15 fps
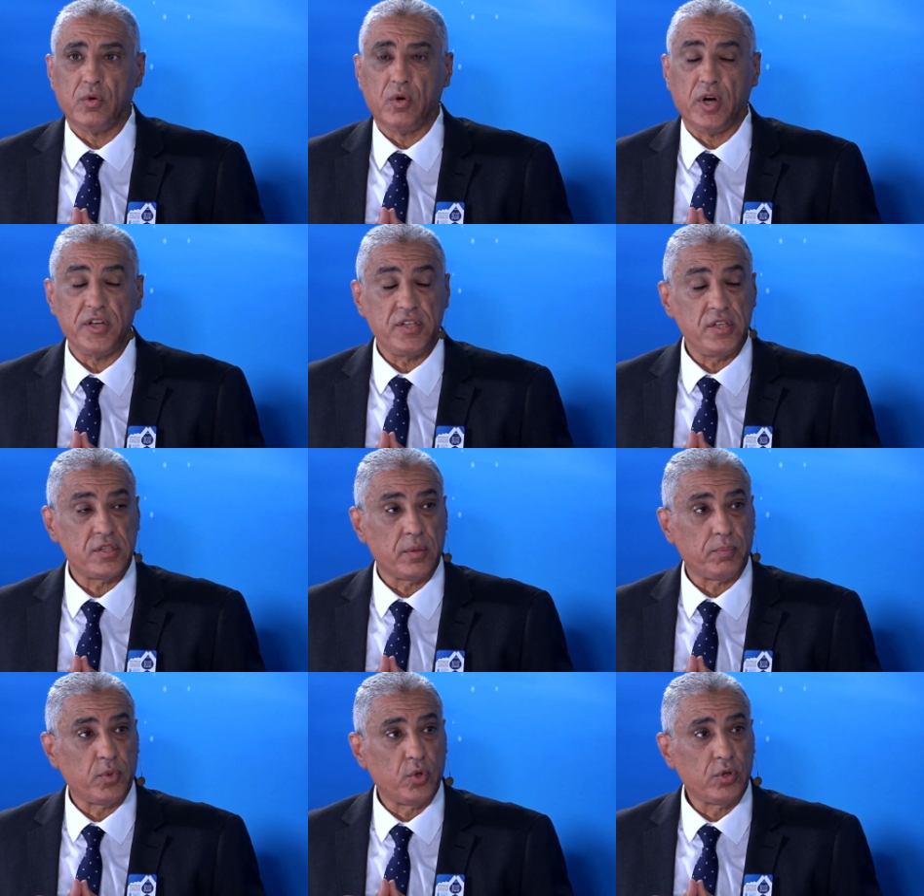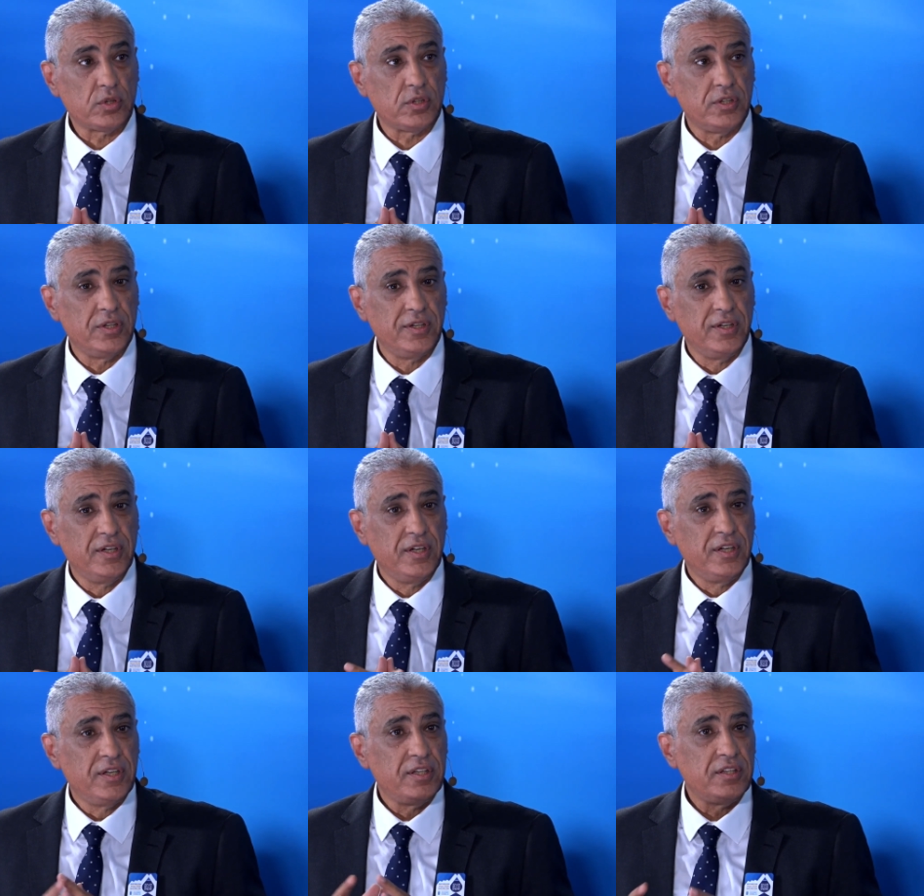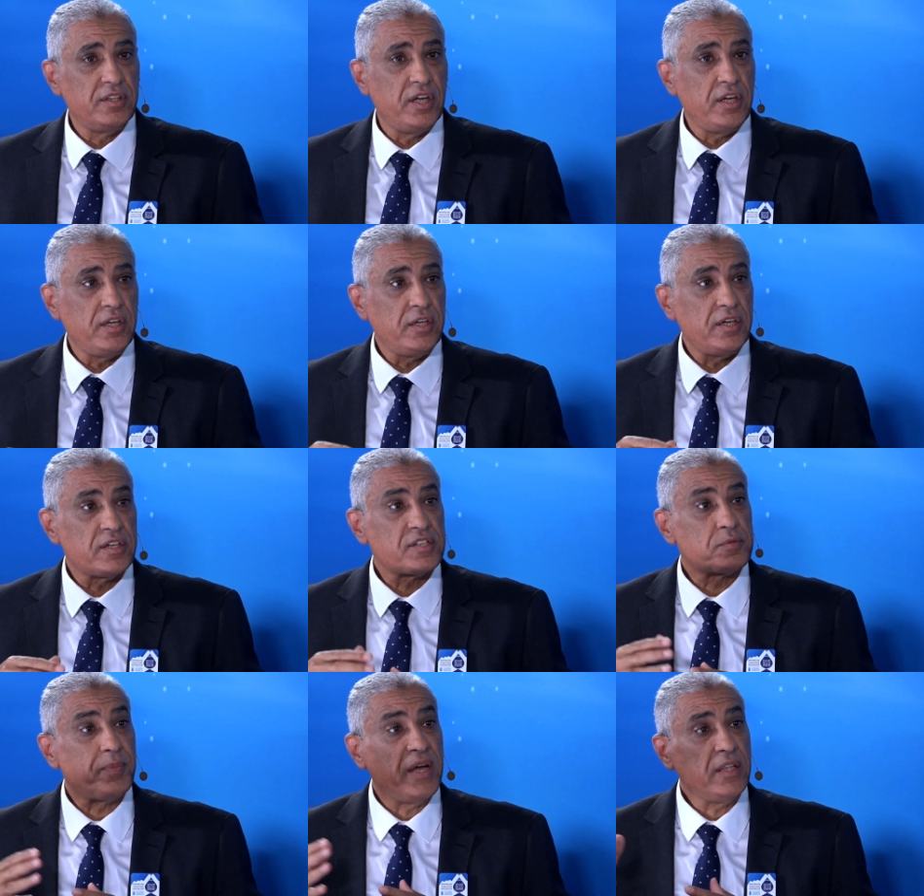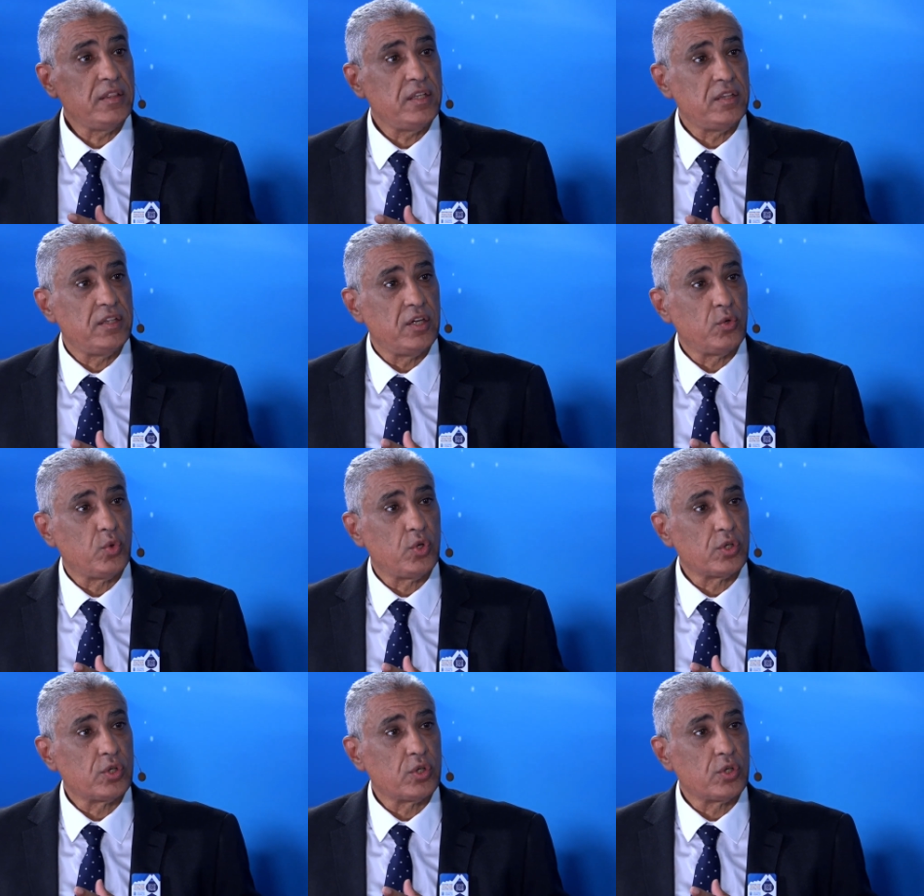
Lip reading: OIC support, they expanded their